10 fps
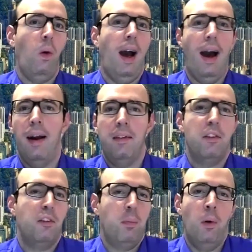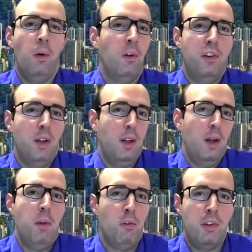art, sports,
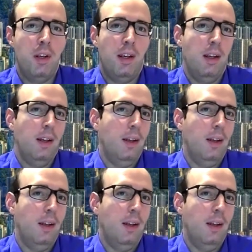music,